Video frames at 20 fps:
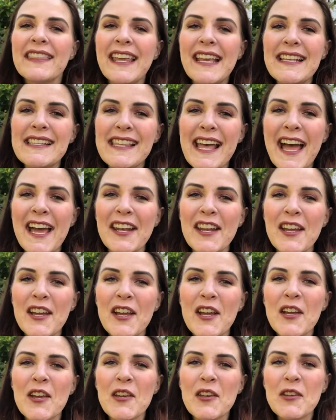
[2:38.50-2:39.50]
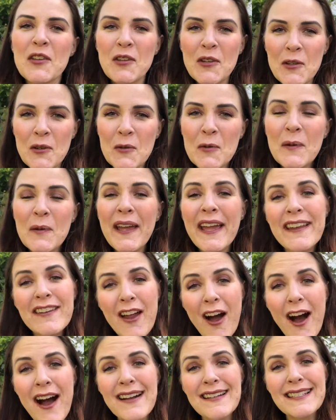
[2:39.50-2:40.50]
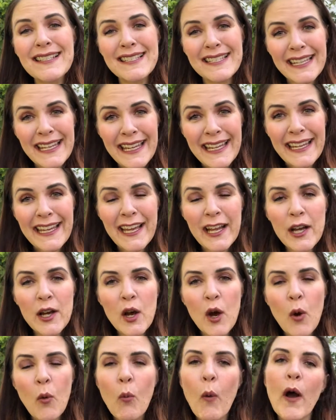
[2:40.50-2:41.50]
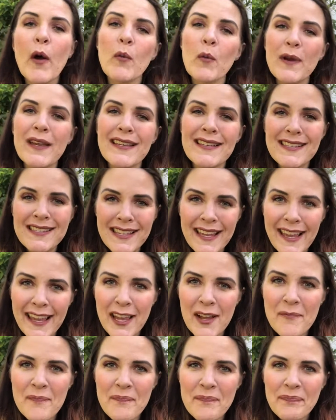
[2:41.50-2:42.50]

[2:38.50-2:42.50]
they said, you cannot see what we see.